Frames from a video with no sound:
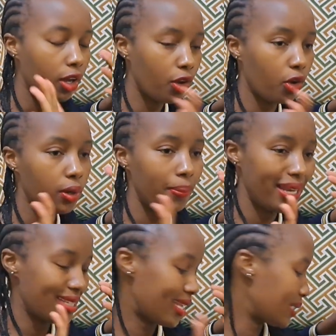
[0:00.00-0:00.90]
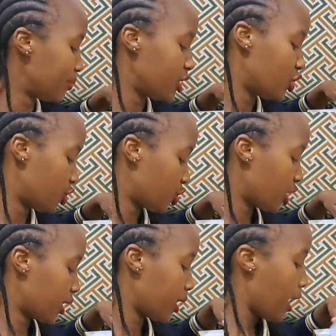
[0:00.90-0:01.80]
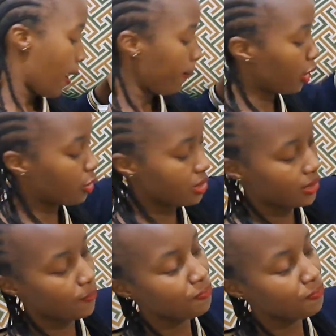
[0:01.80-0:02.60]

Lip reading: God bless that pediatrician, because